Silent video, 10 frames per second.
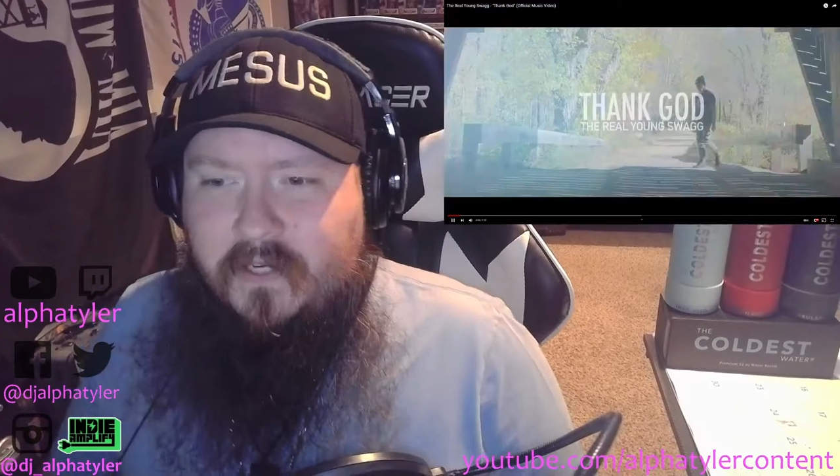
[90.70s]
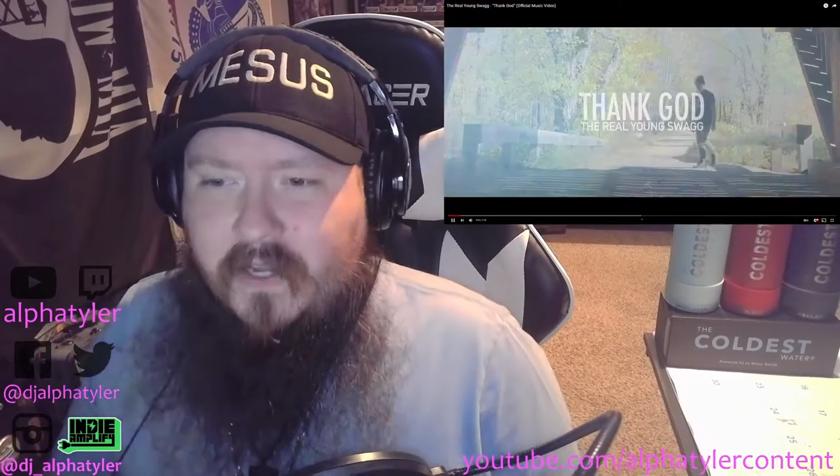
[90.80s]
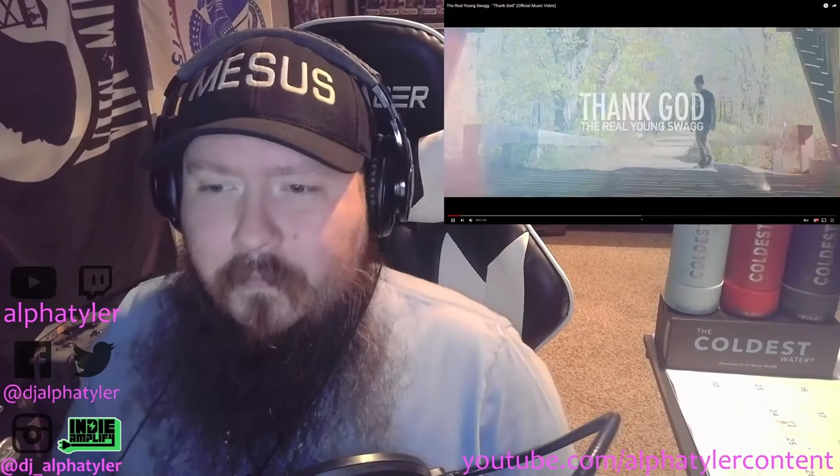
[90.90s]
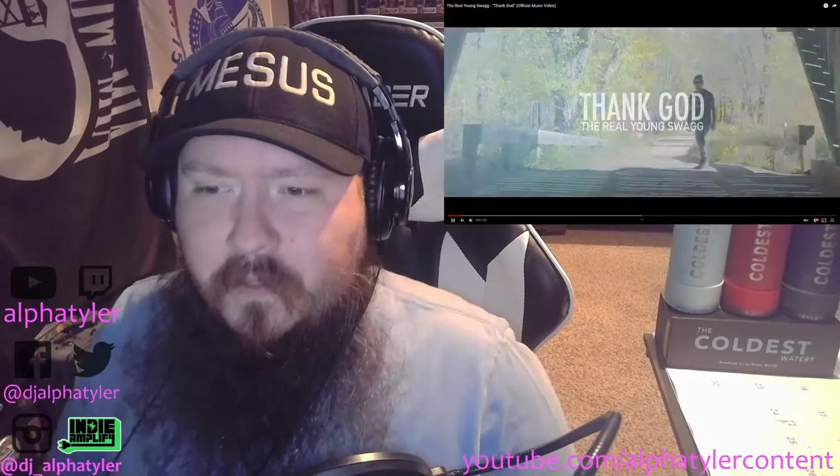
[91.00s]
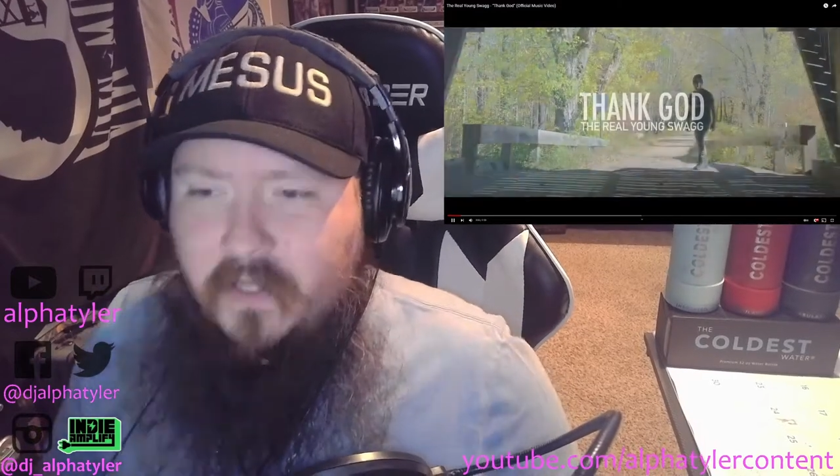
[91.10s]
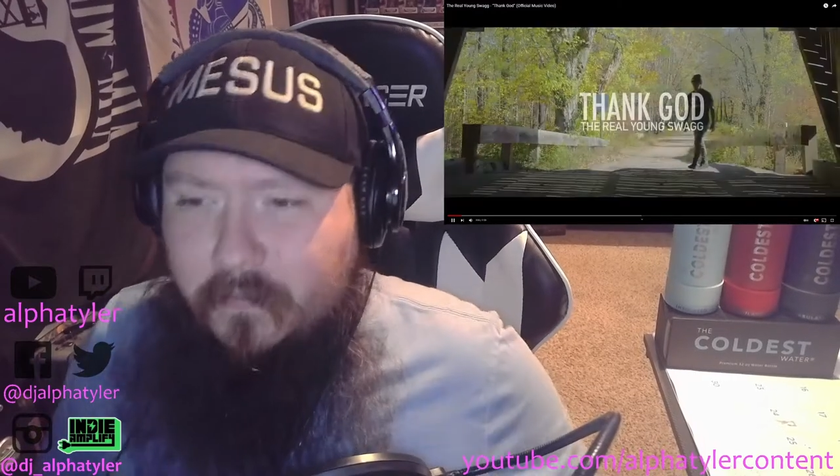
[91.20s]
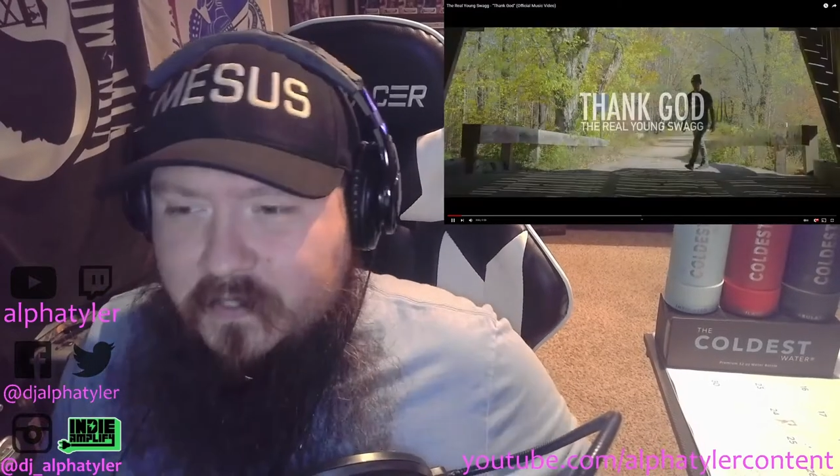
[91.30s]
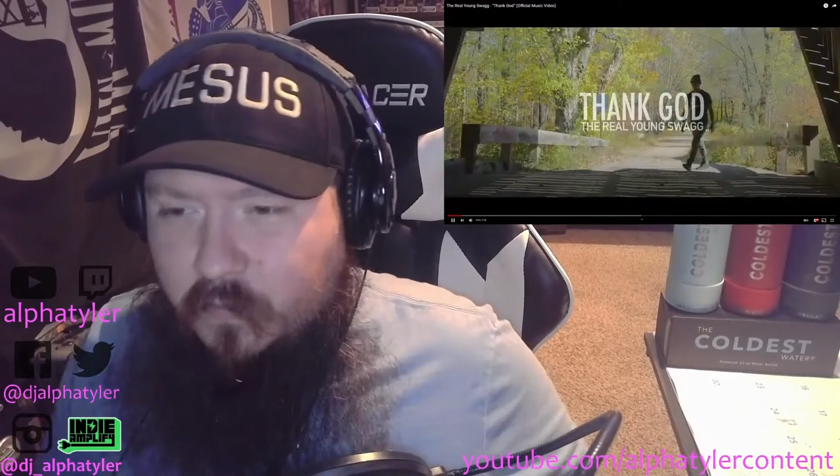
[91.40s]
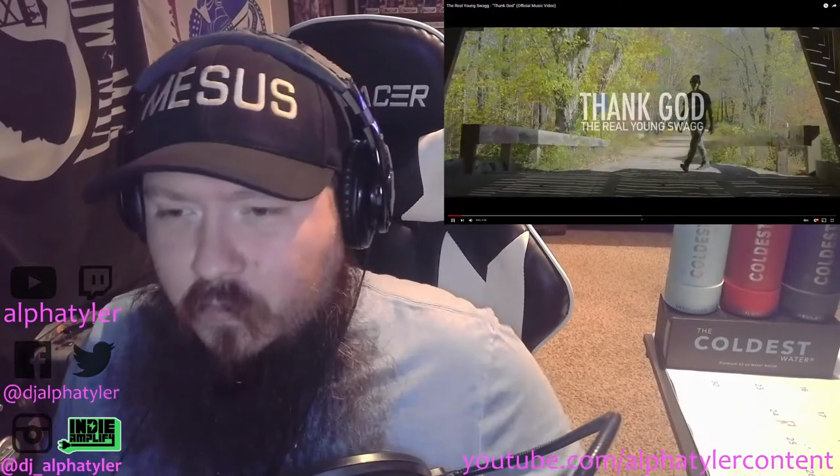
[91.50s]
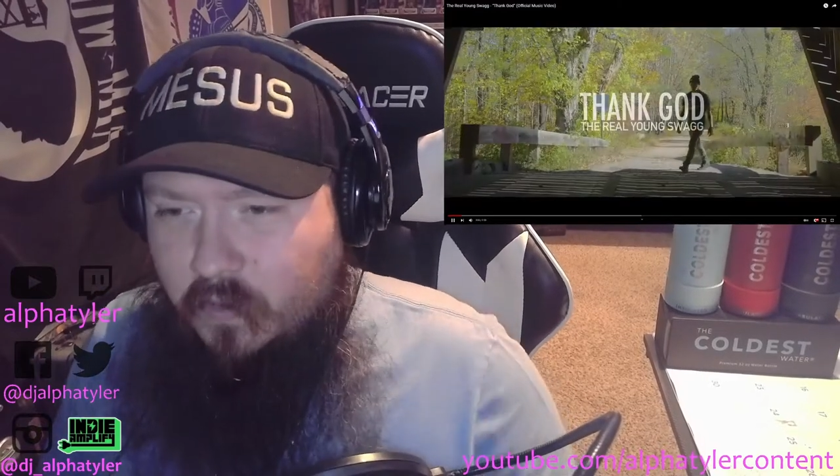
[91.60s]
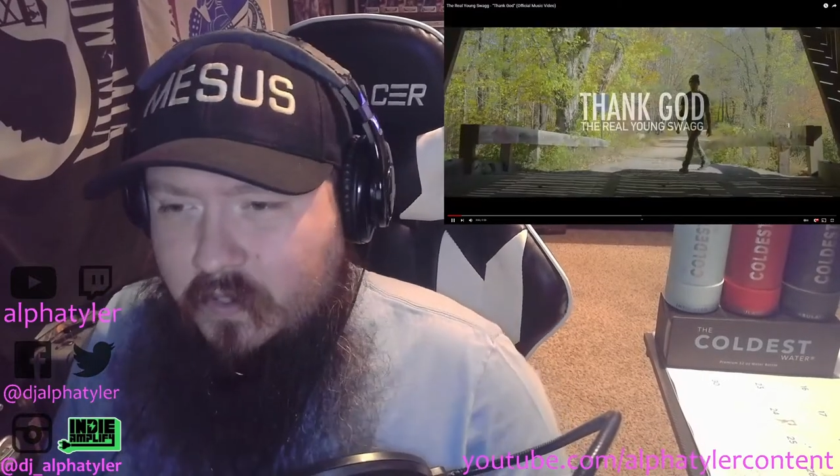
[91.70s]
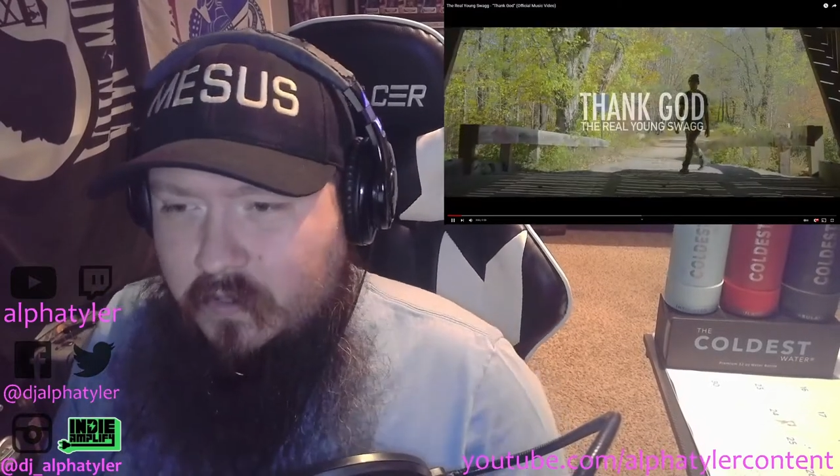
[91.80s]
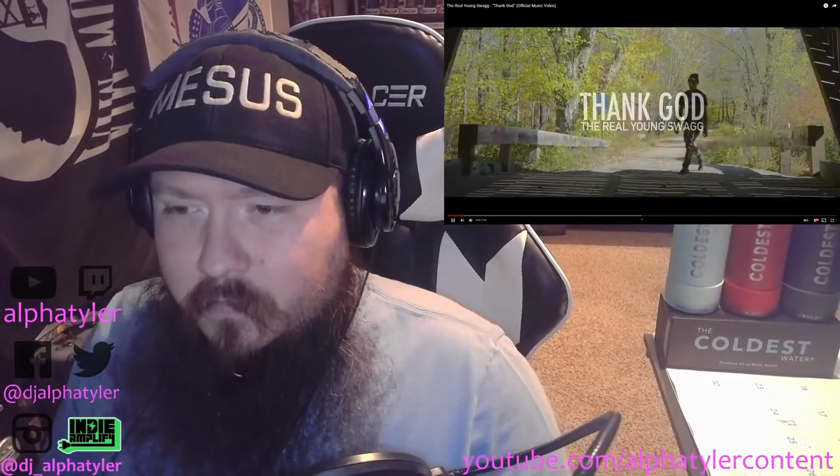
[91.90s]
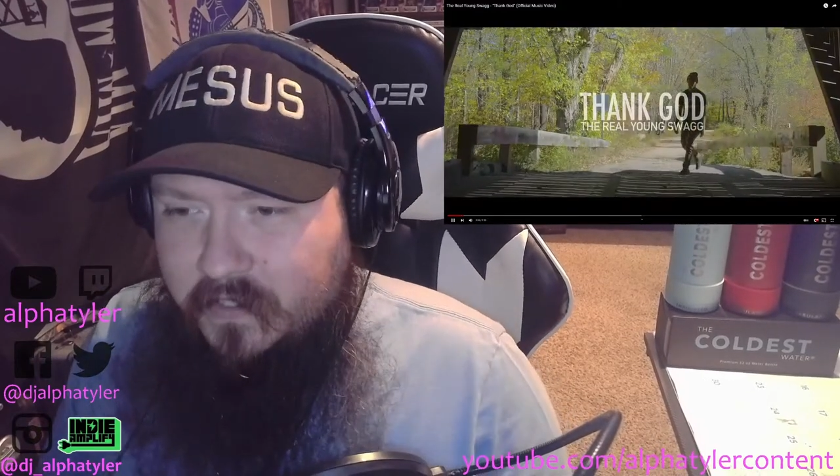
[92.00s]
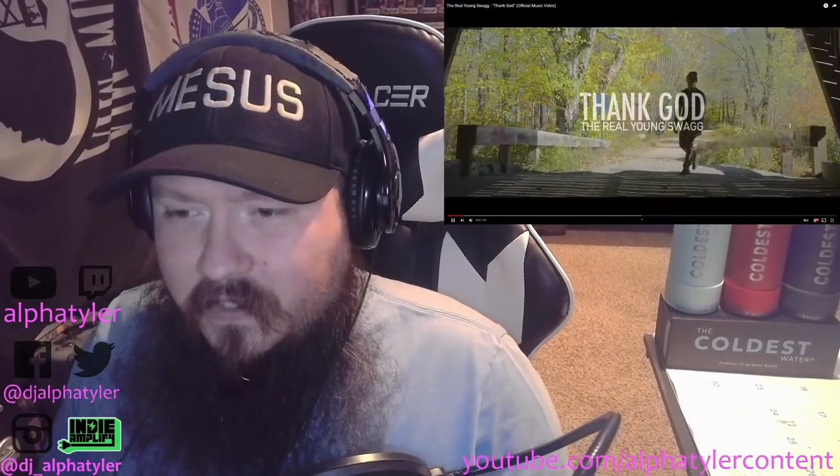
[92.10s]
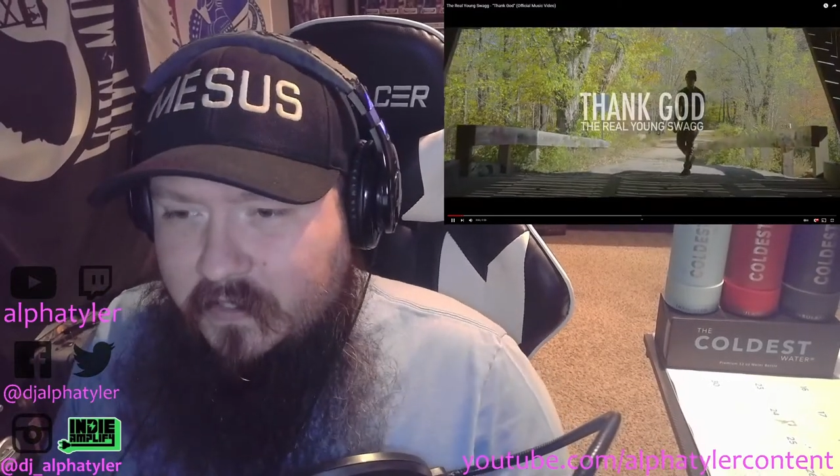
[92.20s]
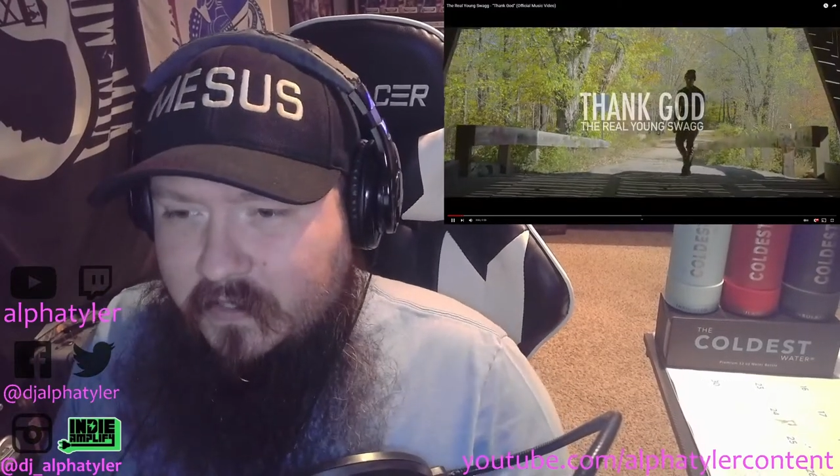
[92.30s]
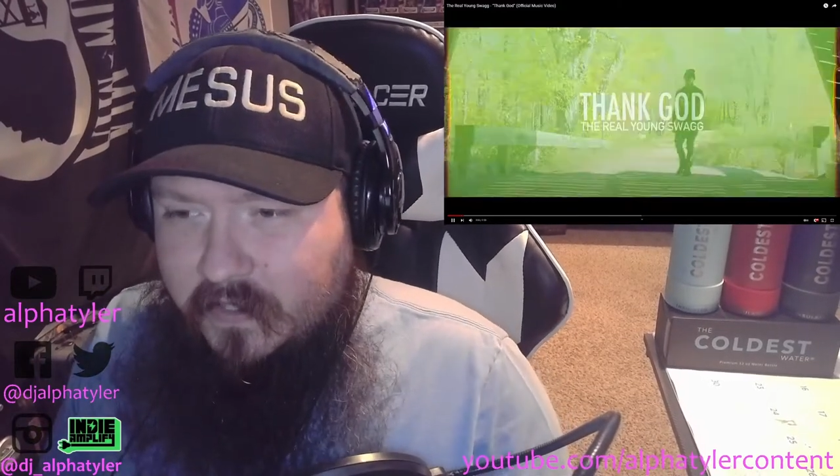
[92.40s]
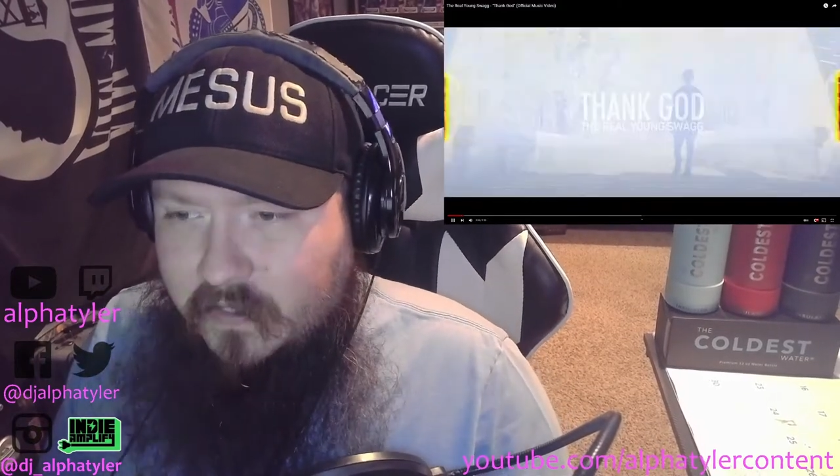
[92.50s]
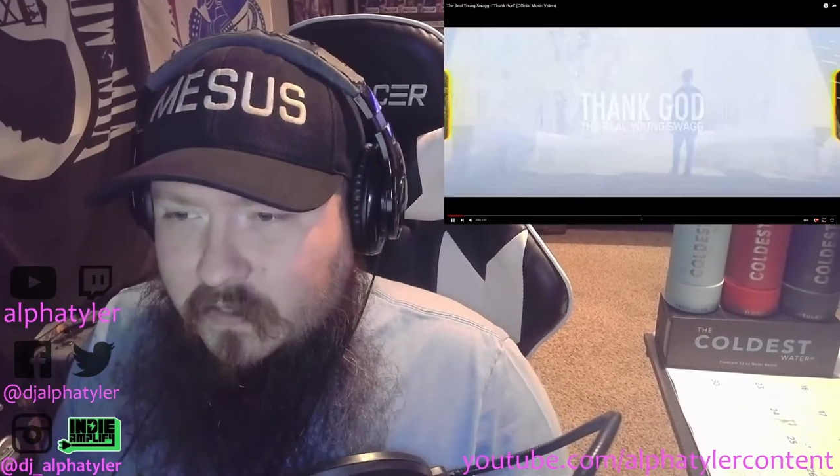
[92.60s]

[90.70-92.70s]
an epilepsy warning at the beginning of that.